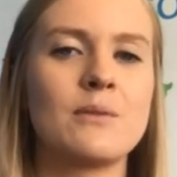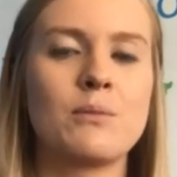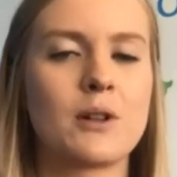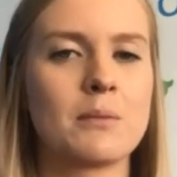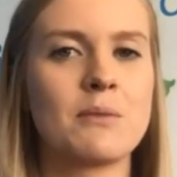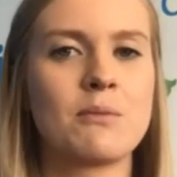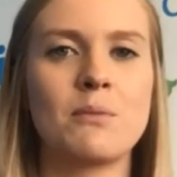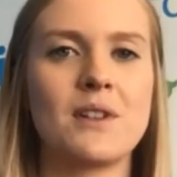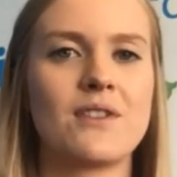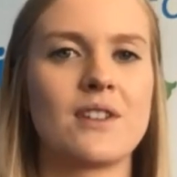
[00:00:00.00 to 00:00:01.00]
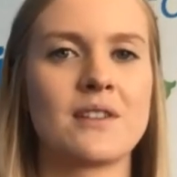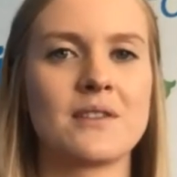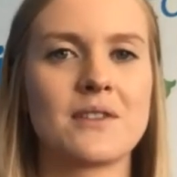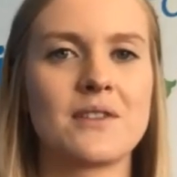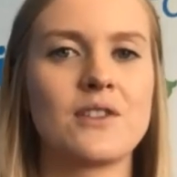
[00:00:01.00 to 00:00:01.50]
it probably will be
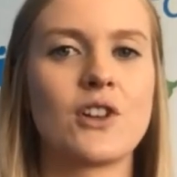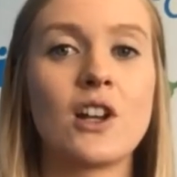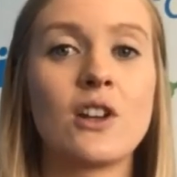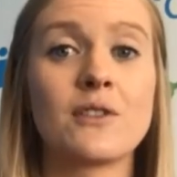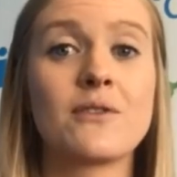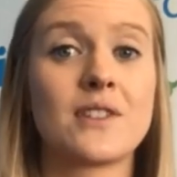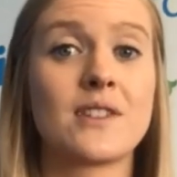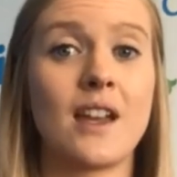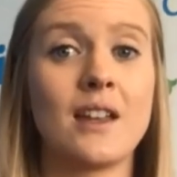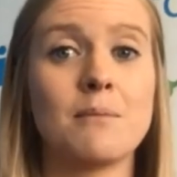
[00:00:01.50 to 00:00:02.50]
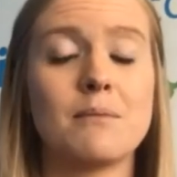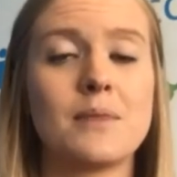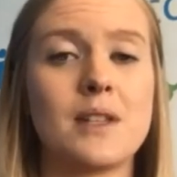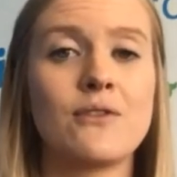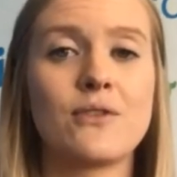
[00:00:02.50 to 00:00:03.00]
things, you know, a lot of the
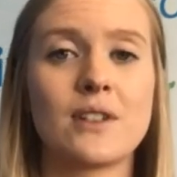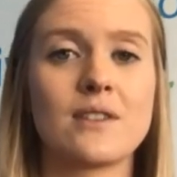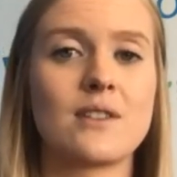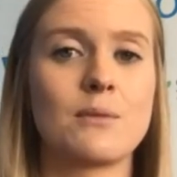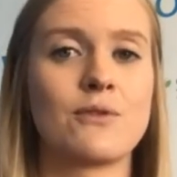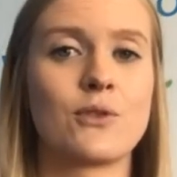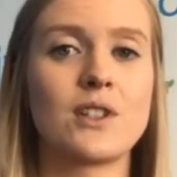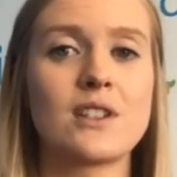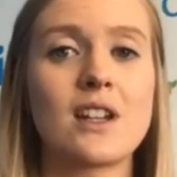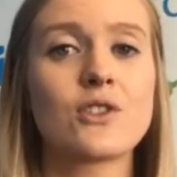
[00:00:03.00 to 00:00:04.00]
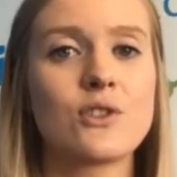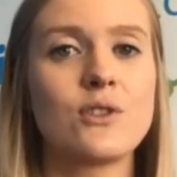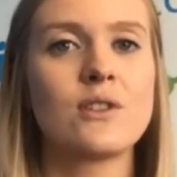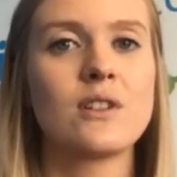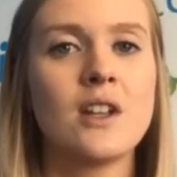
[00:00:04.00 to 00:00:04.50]
same evidence that we've already touched
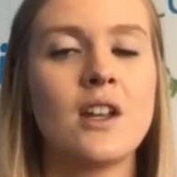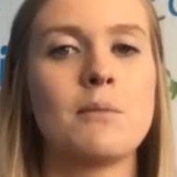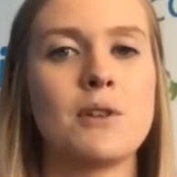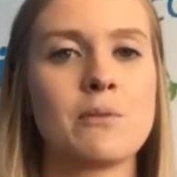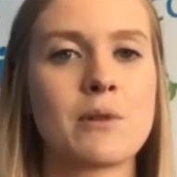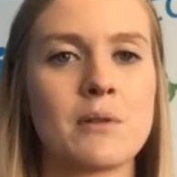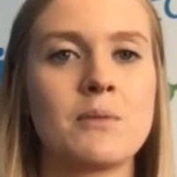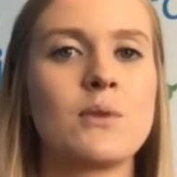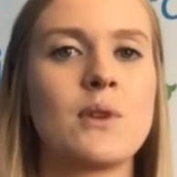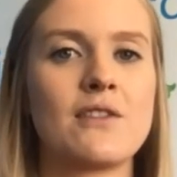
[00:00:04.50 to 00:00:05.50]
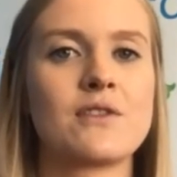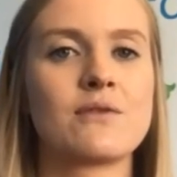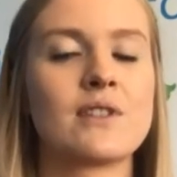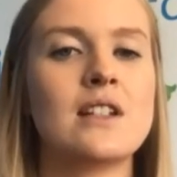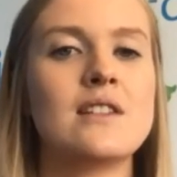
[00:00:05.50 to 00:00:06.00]
on, but you probably will have to
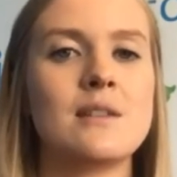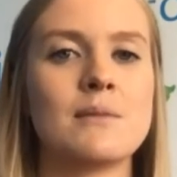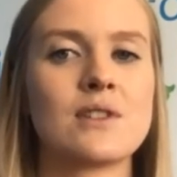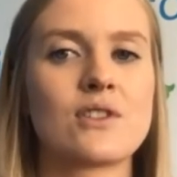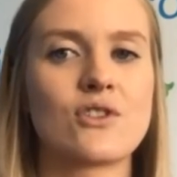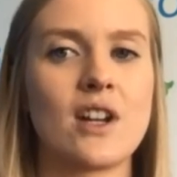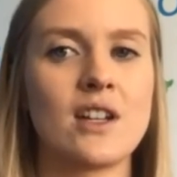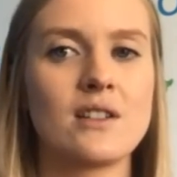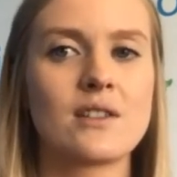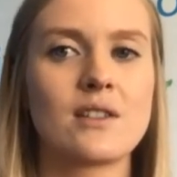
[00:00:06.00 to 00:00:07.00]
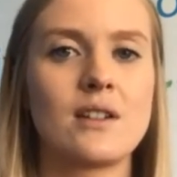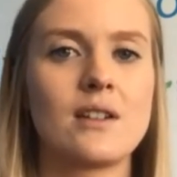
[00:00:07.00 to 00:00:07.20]
really demonstrate,